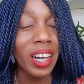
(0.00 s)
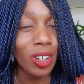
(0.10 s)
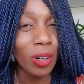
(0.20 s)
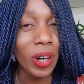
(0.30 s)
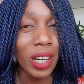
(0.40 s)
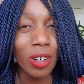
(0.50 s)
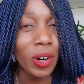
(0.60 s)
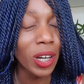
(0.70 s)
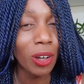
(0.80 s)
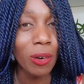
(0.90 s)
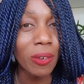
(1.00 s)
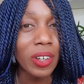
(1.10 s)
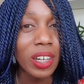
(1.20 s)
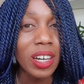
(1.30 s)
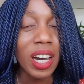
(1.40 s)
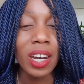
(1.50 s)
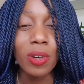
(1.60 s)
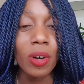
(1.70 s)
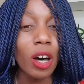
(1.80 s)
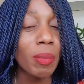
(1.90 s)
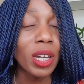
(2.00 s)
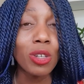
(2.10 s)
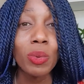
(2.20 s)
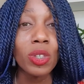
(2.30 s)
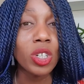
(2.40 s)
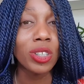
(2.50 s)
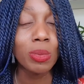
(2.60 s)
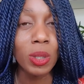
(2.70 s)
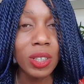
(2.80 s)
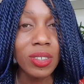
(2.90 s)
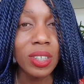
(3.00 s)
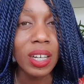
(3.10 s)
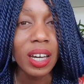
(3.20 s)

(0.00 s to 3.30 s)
I know, I know, I know. And I don't come at you with judgment.